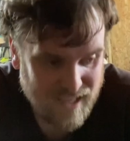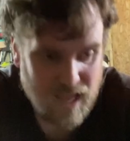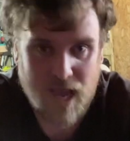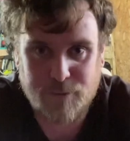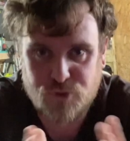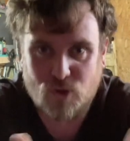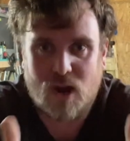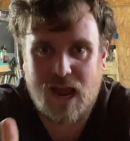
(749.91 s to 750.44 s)

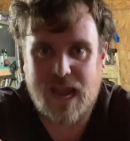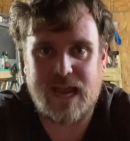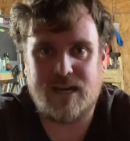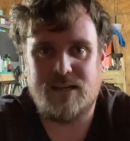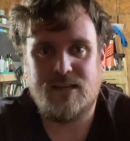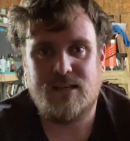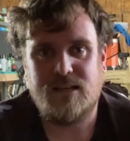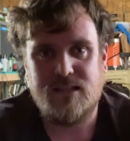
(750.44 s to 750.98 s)
I'm
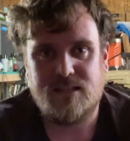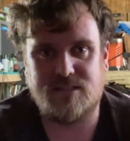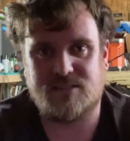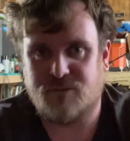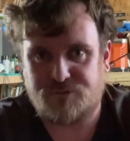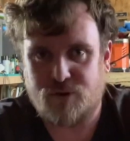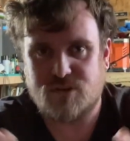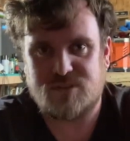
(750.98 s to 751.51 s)
trying. This is
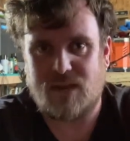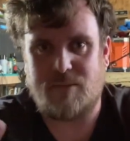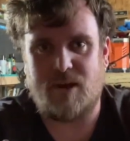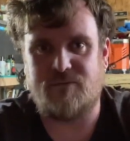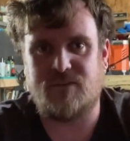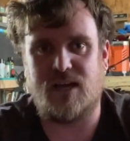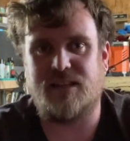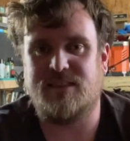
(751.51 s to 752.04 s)
the first time
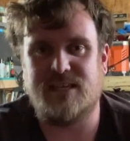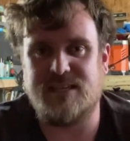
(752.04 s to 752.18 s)
I've done